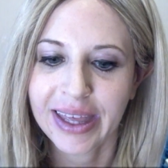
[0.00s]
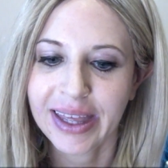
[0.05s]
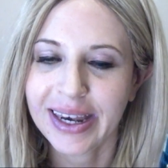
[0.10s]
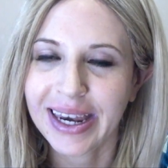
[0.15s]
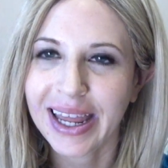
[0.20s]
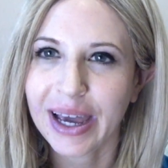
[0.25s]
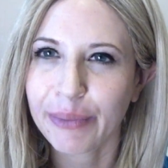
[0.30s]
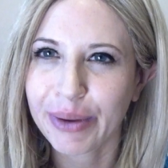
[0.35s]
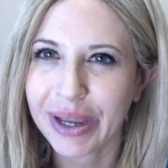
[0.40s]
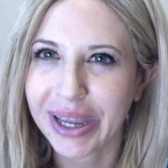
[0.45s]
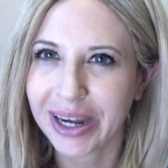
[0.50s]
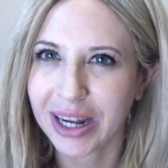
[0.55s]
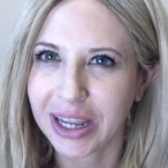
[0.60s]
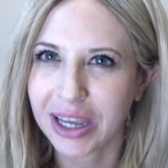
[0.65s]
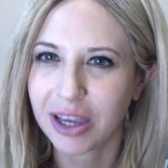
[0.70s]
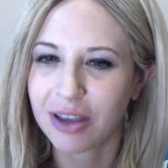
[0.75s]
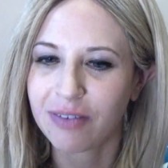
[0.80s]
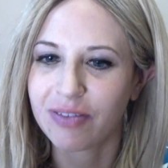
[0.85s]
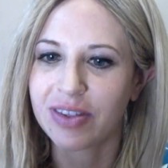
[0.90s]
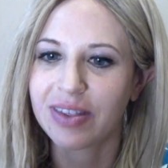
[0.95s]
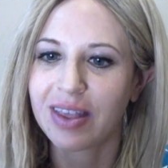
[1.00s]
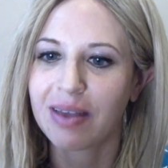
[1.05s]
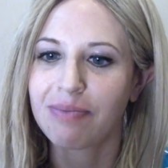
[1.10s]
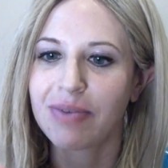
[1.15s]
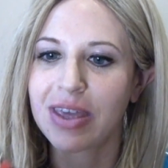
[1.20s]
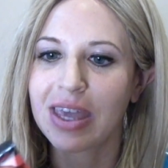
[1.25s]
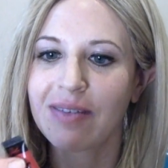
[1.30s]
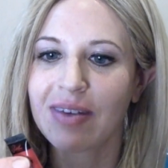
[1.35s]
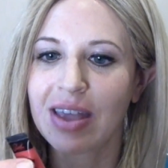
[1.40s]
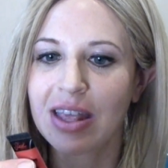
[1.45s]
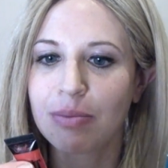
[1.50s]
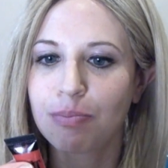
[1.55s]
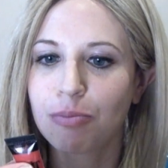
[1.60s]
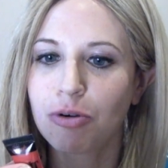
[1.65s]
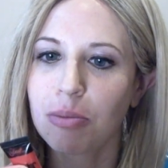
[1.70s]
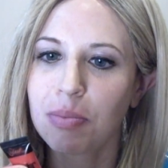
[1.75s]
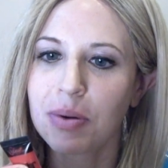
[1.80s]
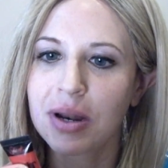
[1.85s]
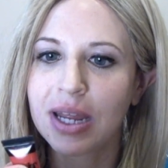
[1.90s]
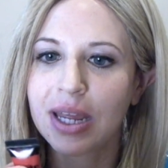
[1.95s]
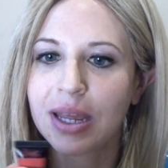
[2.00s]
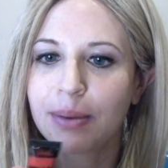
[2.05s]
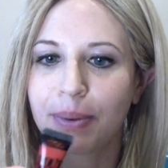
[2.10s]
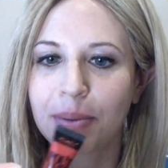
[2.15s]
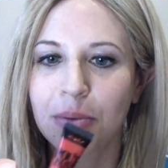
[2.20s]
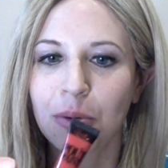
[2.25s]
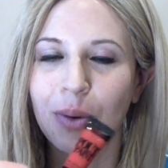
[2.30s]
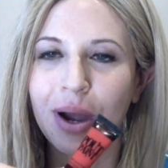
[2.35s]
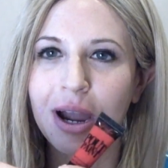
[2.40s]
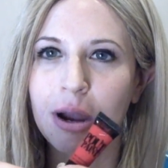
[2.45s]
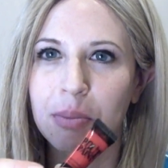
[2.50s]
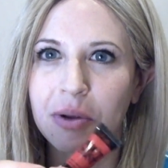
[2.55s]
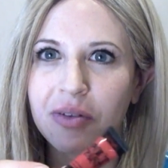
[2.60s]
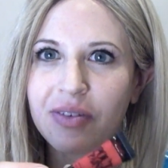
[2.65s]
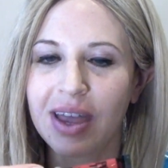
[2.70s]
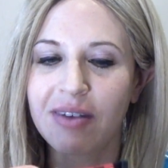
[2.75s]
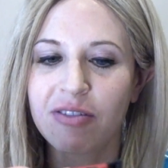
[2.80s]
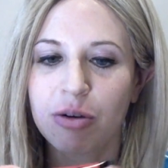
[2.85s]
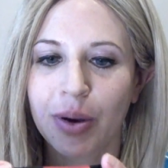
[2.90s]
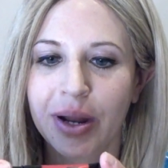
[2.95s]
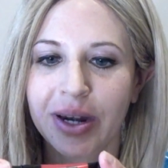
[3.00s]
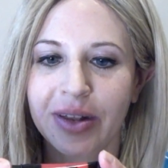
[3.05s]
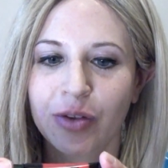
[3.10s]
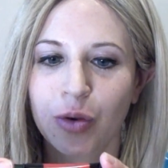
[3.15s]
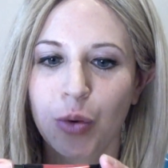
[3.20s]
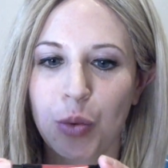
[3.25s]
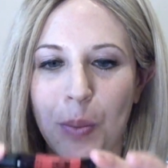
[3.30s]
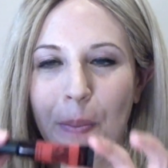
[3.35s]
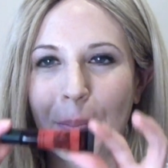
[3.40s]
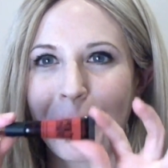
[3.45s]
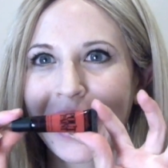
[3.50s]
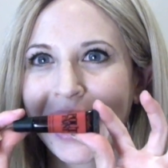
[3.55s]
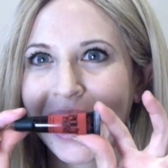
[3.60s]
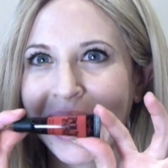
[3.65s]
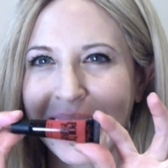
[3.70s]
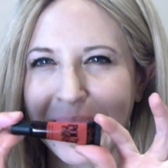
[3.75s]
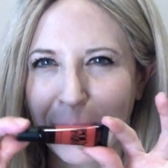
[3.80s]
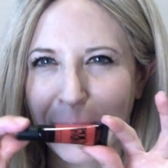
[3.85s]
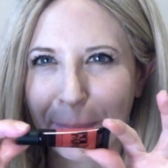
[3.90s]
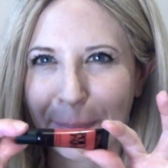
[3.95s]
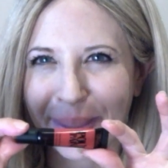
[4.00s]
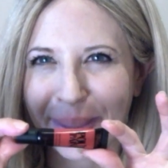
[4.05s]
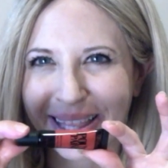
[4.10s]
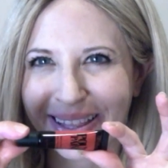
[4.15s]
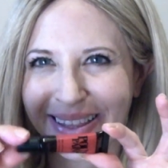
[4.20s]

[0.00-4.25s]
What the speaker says: Now we're going to go for something that's probably a bit more wearable for everyone, it's called Pin-Up.